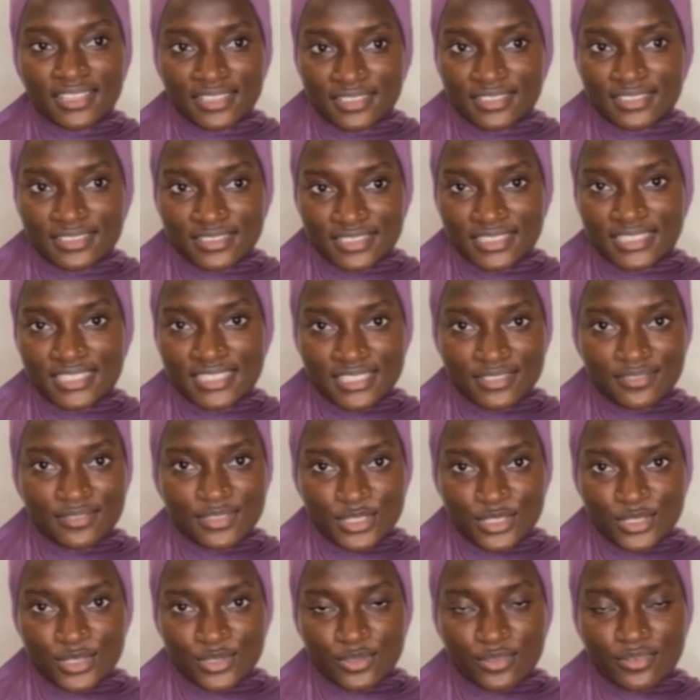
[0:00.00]
to this
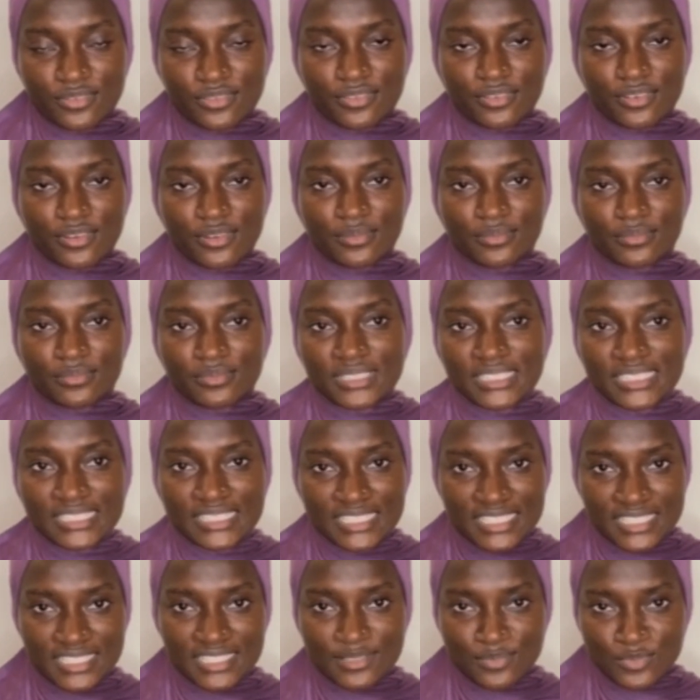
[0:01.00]
video from
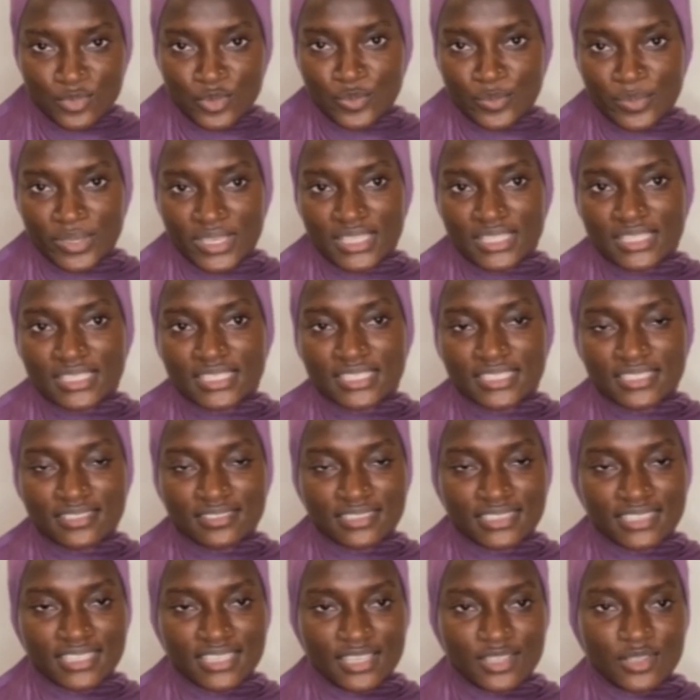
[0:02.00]
this moment till
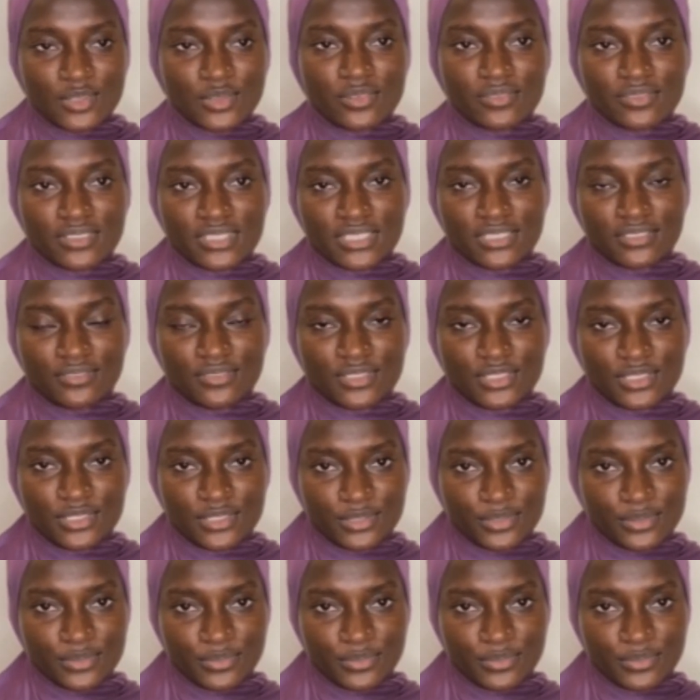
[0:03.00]
the end of this video.